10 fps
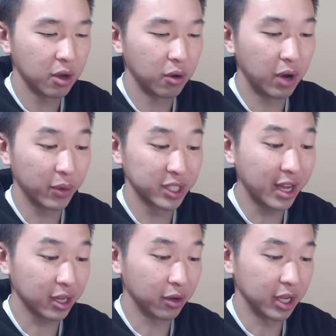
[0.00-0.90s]
Well, I was
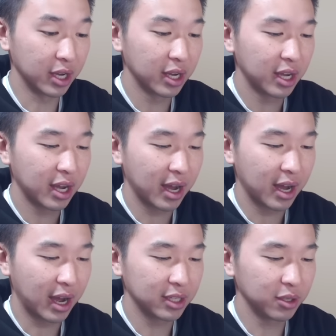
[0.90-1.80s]
not like, oh yeah.
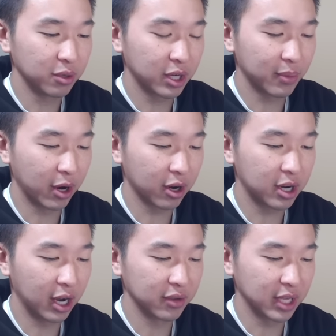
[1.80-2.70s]
I had to look in my
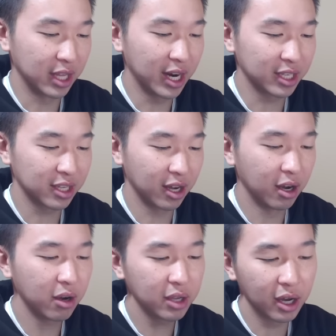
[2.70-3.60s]
archives, and then I
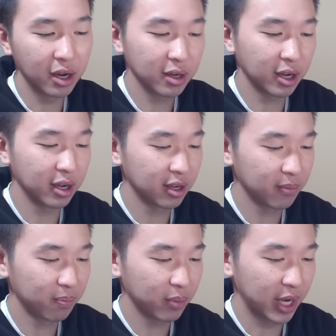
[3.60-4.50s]
saw, oh yeah, okay.
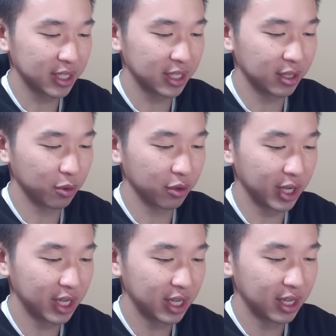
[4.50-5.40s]
I guess I did order
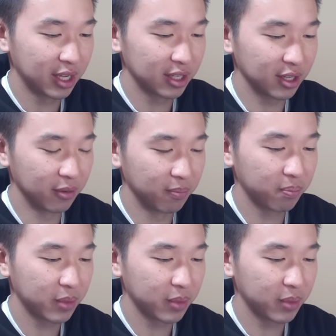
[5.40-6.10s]
it. So